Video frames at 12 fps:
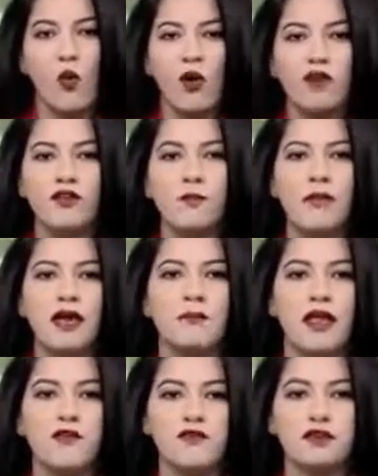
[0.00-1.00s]
One of the
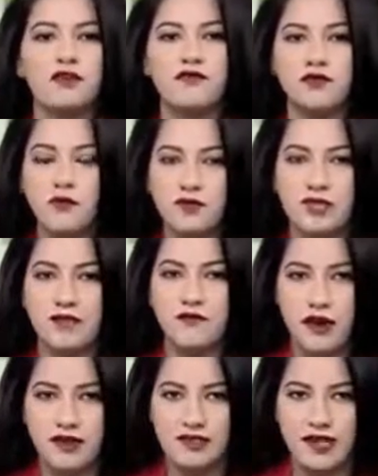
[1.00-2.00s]
main benefits of using a
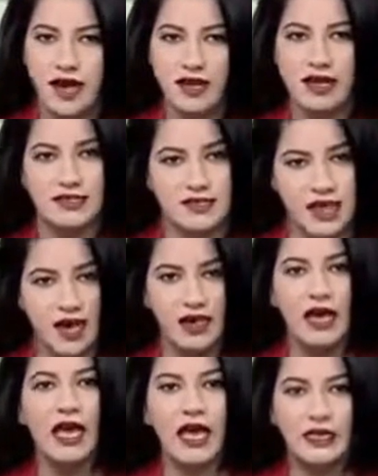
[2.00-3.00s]
FASTag is that
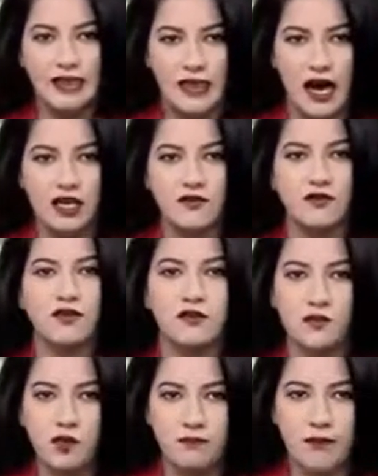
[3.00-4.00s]
it allows for a
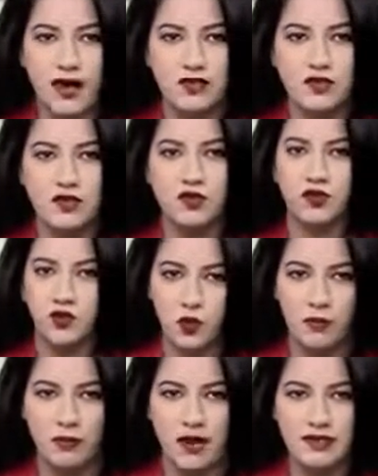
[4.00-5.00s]
smooth passage through
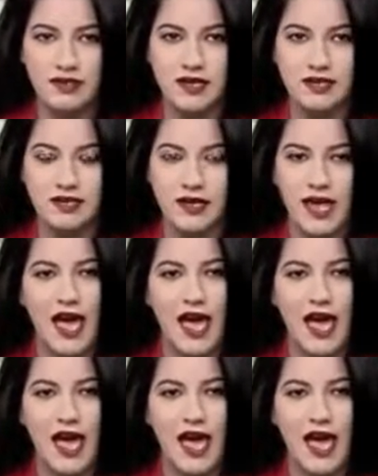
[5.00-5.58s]
toll plazas.